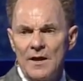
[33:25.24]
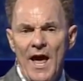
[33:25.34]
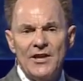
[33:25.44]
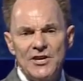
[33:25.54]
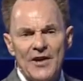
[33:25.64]

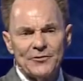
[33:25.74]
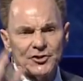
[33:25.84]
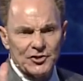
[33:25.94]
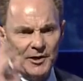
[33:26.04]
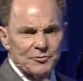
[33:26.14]
And yet the
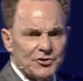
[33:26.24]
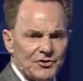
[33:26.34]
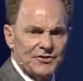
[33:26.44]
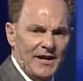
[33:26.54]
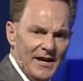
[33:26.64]

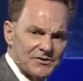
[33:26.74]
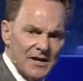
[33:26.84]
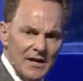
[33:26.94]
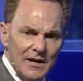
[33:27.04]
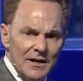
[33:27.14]
scripture says
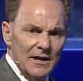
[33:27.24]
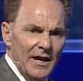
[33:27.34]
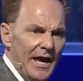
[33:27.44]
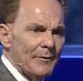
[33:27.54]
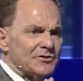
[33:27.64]

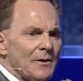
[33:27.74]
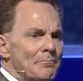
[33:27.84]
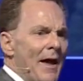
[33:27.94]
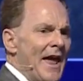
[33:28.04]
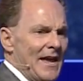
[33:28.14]
he was a
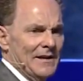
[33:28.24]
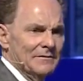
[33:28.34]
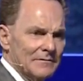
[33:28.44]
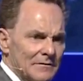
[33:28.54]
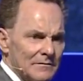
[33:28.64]
man
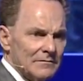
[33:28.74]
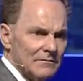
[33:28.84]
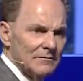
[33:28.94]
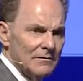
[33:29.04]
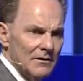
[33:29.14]

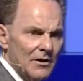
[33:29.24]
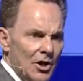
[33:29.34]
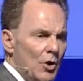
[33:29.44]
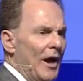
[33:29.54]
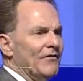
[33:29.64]

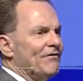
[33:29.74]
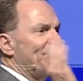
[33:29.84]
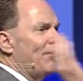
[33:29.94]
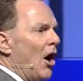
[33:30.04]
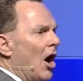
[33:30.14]
who had
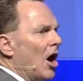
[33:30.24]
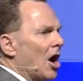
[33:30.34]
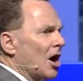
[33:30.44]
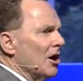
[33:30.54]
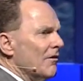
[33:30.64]

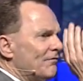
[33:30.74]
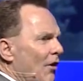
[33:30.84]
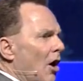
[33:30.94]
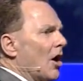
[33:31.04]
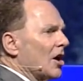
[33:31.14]
far,
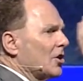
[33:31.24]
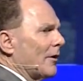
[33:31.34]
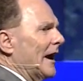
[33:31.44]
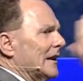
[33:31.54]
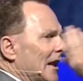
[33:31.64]
far
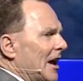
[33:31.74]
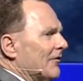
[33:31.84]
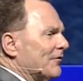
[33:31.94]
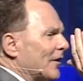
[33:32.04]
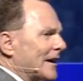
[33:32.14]
great
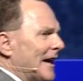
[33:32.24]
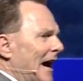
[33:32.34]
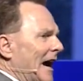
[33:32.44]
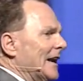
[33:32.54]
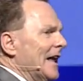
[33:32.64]
love for
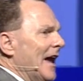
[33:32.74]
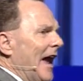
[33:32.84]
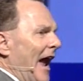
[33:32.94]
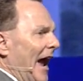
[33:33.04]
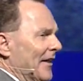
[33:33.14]
God
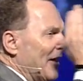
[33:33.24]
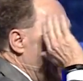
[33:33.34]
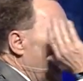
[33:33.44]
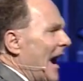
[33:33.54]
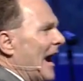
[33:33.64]
and the
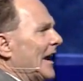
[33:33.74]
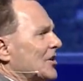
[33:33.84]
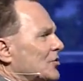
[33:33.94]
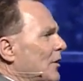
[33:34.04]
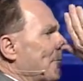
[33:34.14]
highest